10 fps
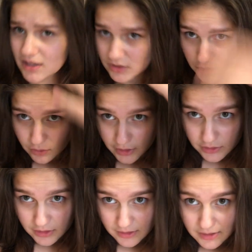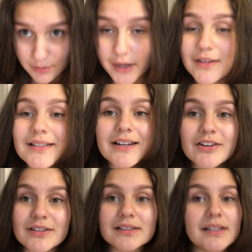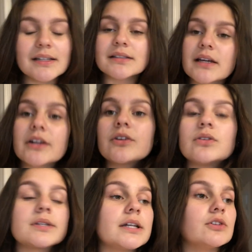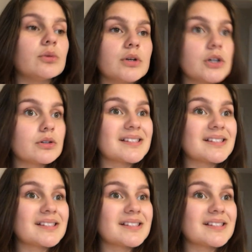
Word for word: So as you can see, my hair is kind of greasy and it's kind of gross and I don't want to go to